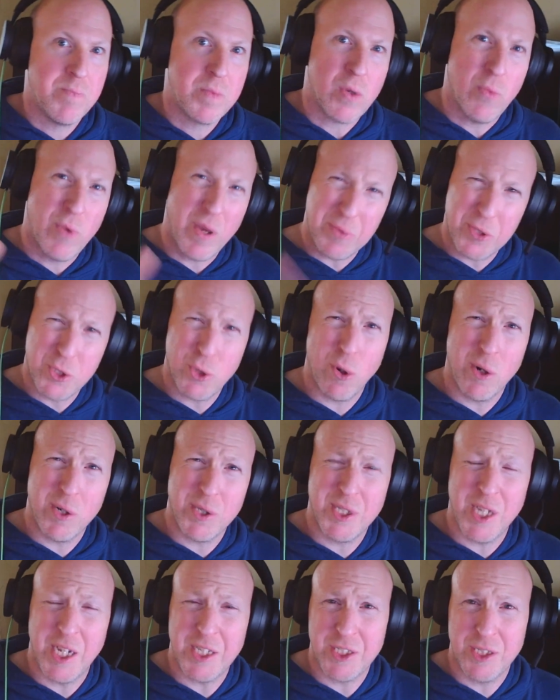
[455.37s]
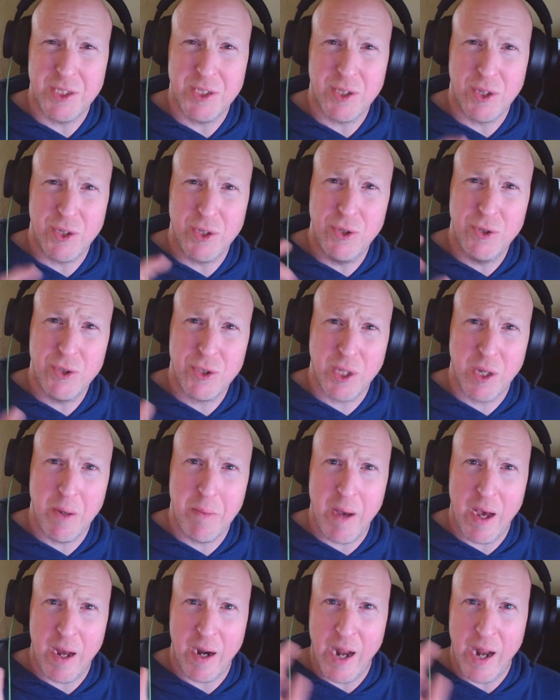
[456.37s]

We have shorter sessions. They're usually about